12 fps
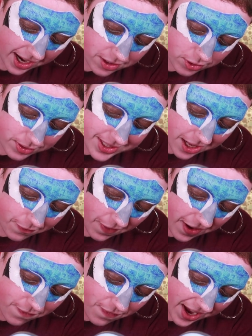get yourself
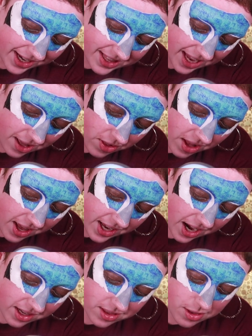a fake nail,
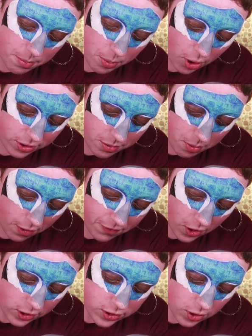cut the bottom
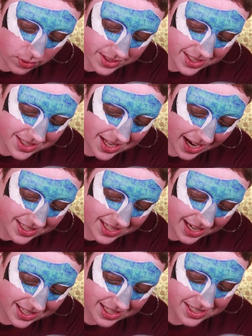off so it is nice
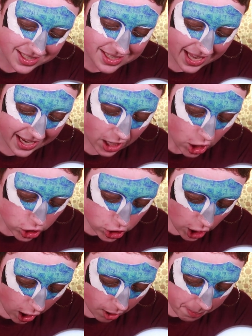and it is like
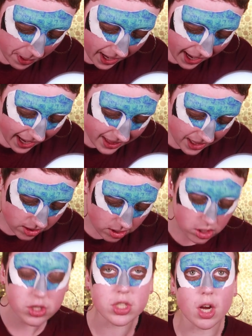sharp, and then,
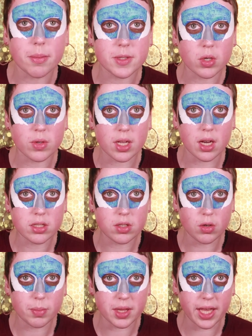not sharp so it cuts
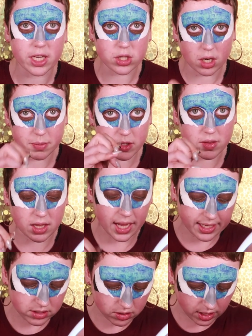you, but like sharp so the
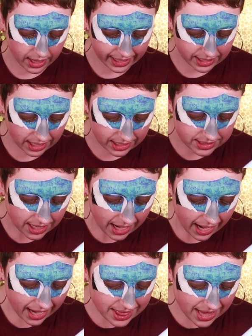lines are like nice,
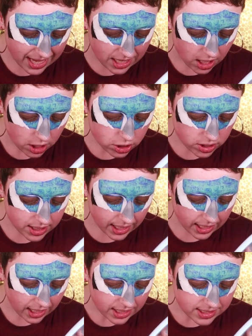and then just
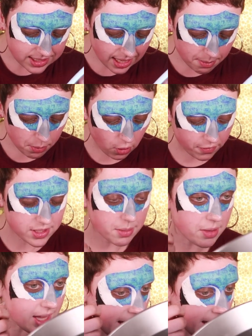like stamp off some of